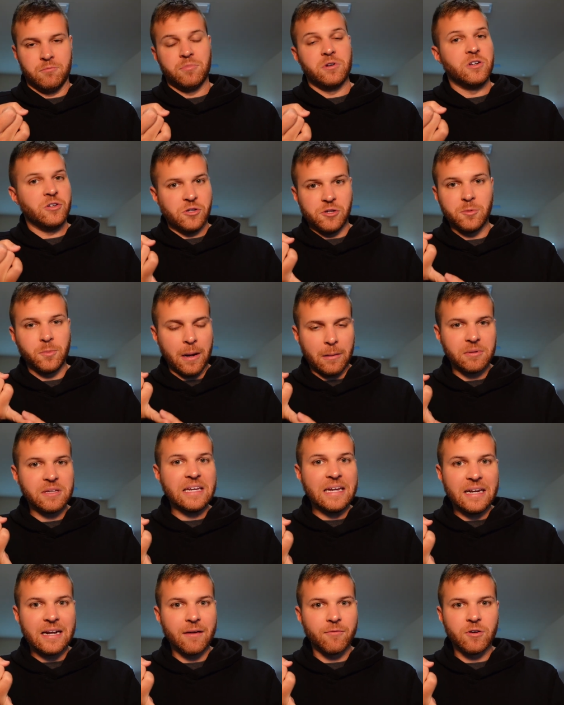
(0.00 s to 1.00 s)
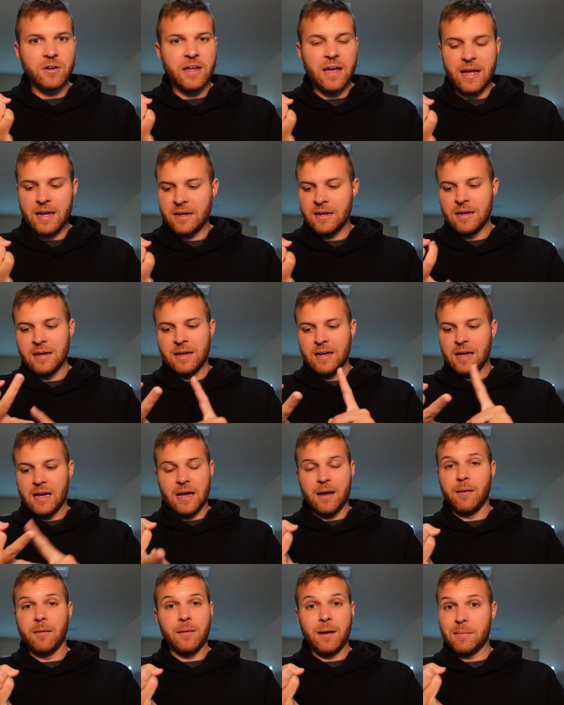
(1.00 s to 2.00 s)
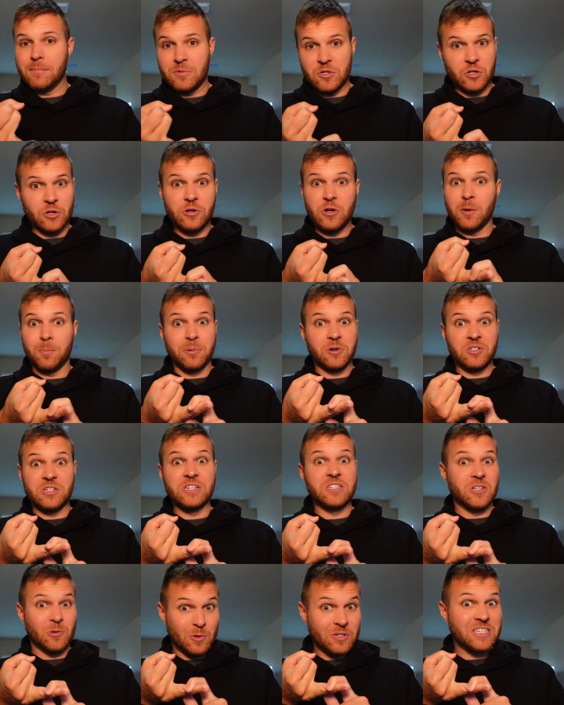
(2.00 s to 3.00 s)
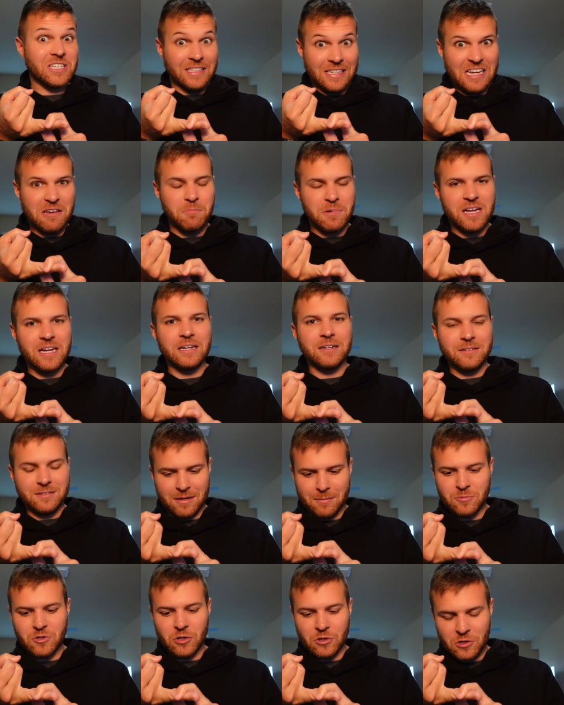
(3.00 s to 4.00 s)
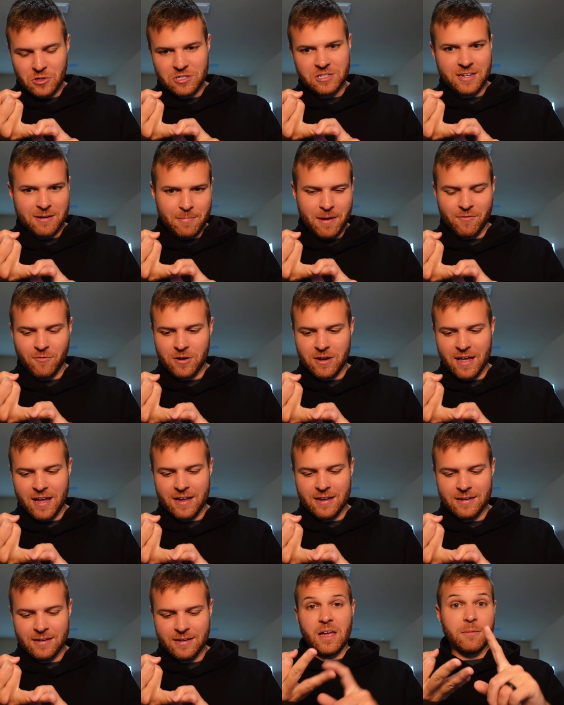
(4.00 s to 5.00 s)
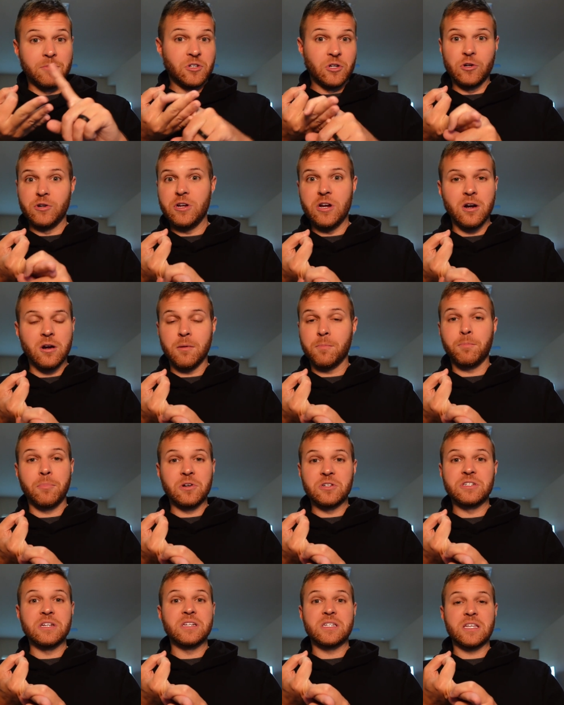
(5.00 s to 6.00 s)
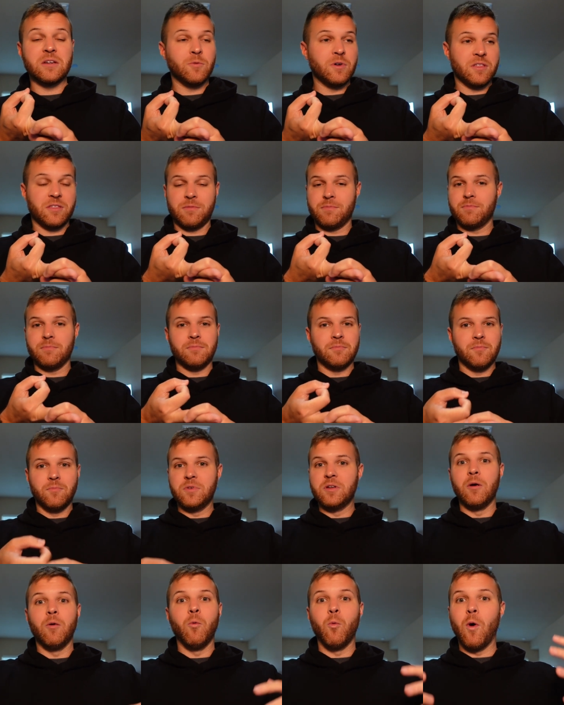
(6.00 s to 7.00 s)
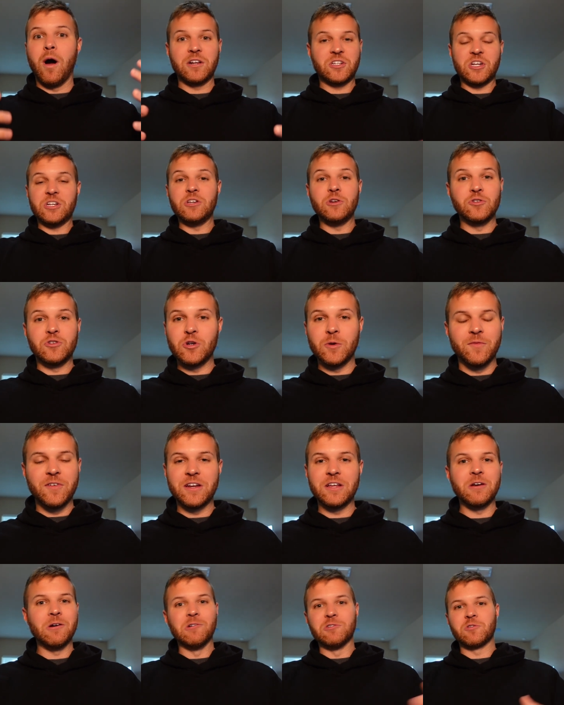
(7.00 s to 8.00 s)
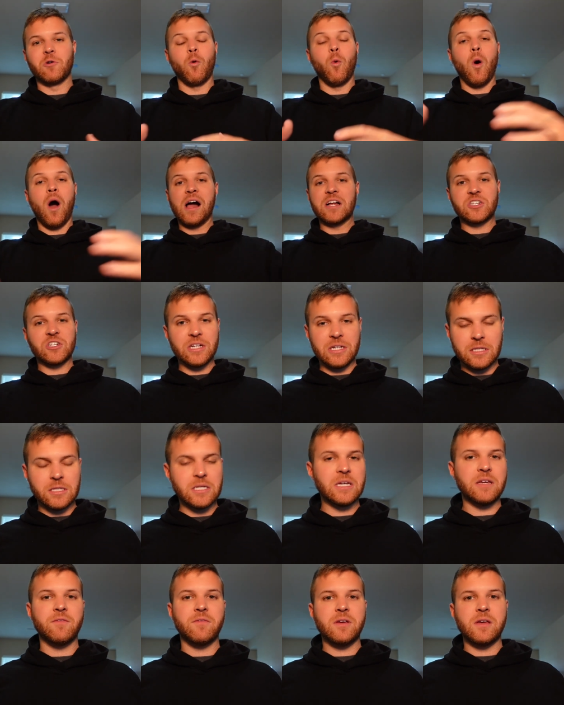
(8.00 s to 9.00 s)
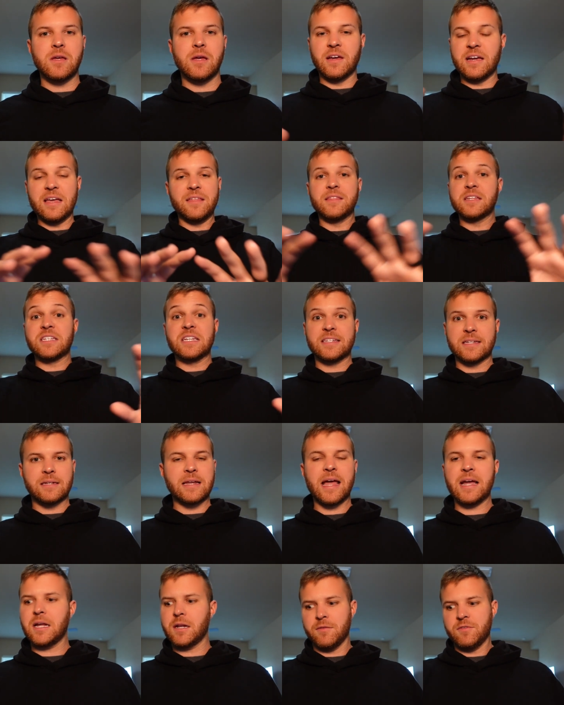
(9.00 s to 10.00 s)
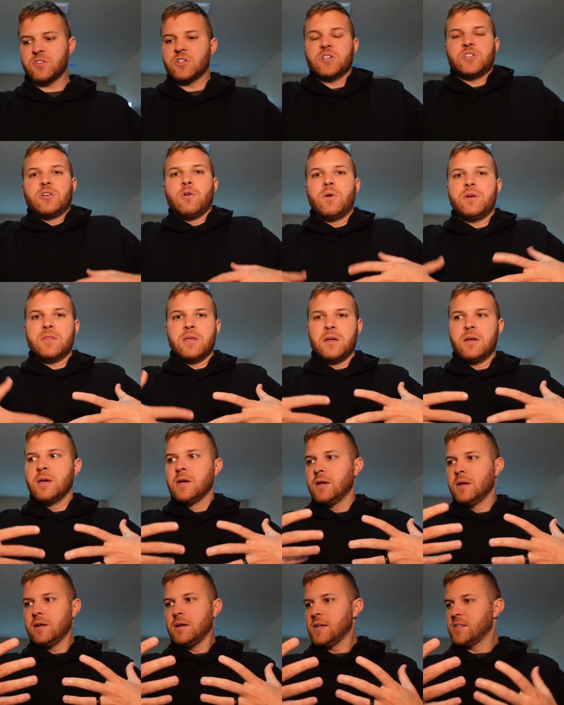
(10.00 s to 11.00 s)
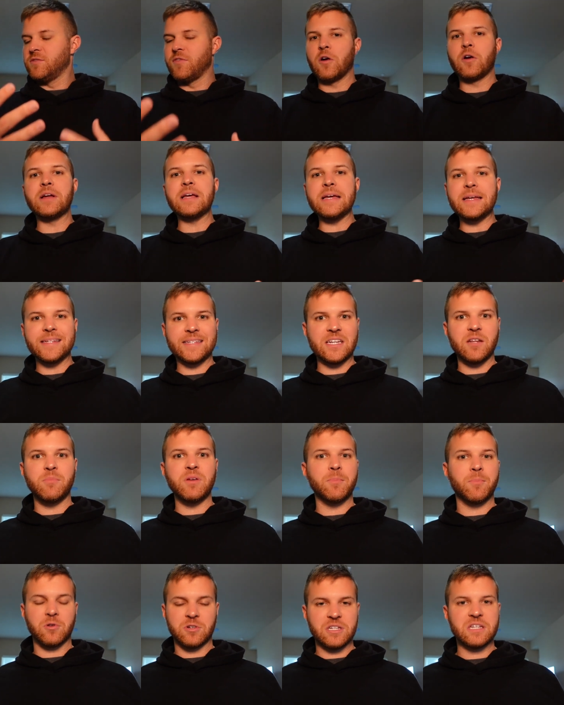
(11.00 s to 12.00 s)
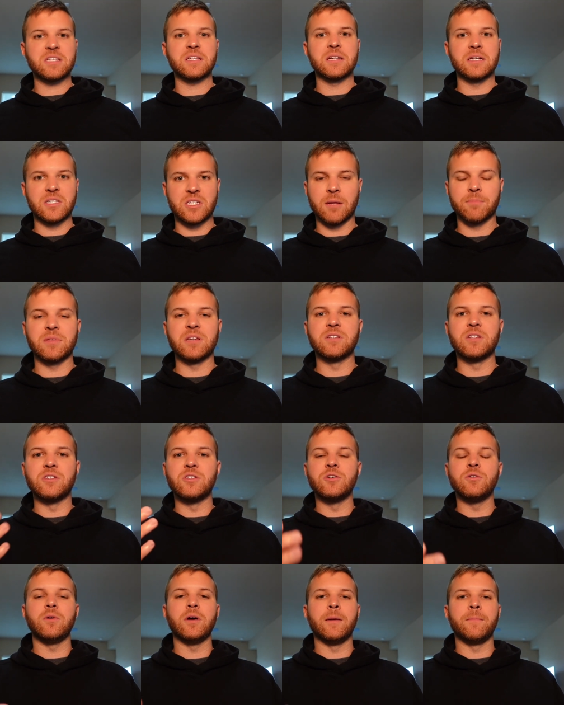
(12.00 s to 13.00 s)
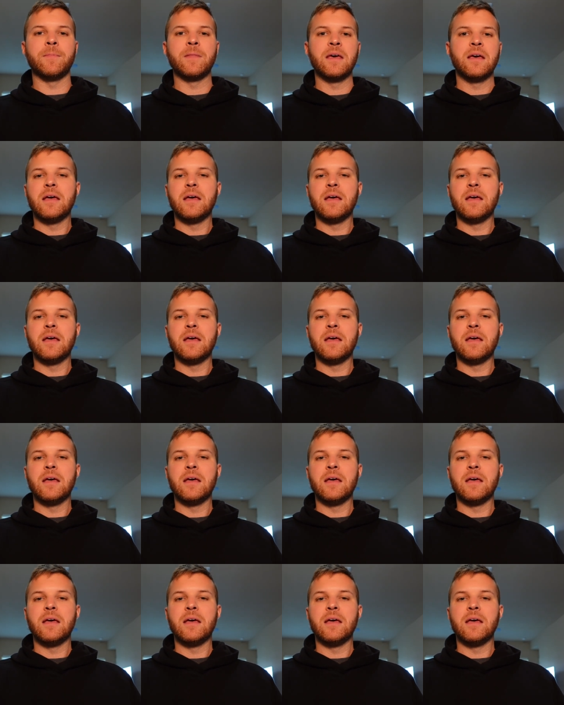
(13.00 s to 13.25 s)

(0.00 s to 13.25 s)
pretty sure you probably eat every day. Uh, I'm sure you're persistent with sleeping. I'm sure you sleep every day. I'm sure you're persistent with you know, watching YouTube videos or watching TV. Again, this isn't negative, it's just showing that it's very easy to be persistent at something, to do it.